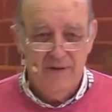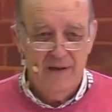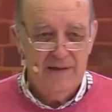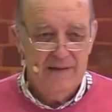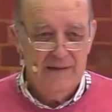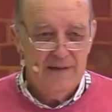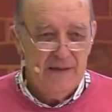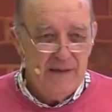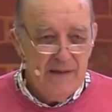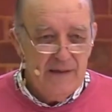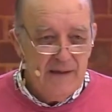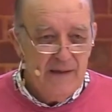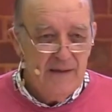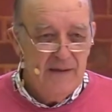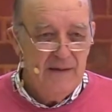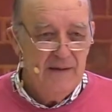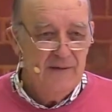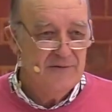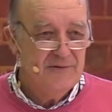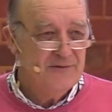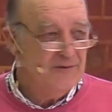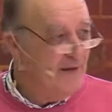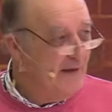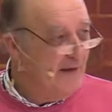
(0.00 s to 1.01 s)
that
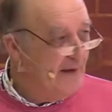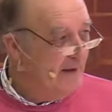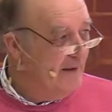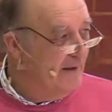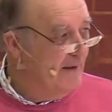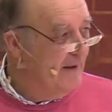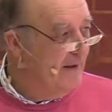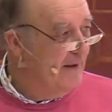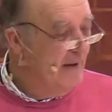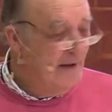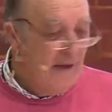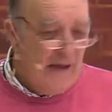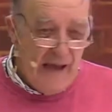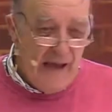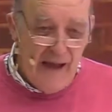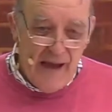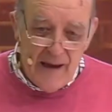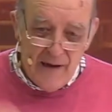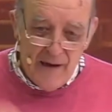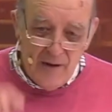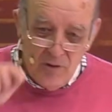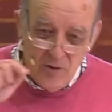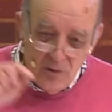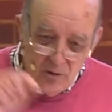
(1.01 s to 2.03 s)
he said
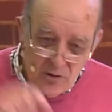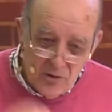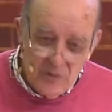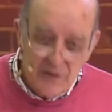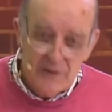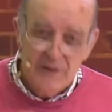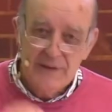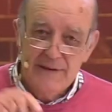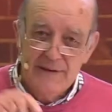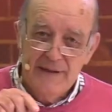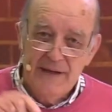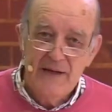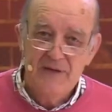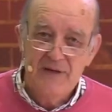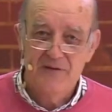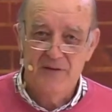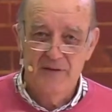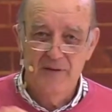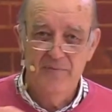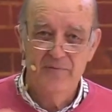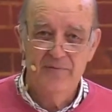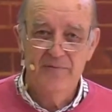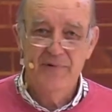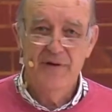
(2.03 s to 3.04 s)
and look at each
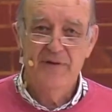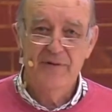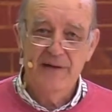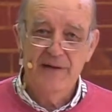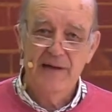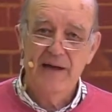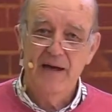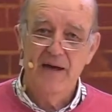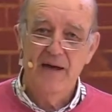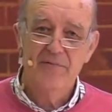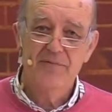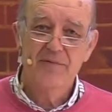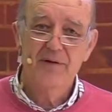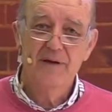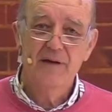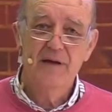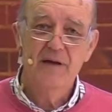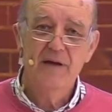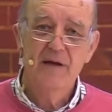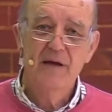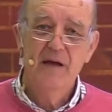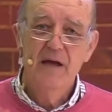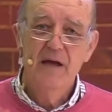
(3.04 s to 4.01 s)
of them very carefully.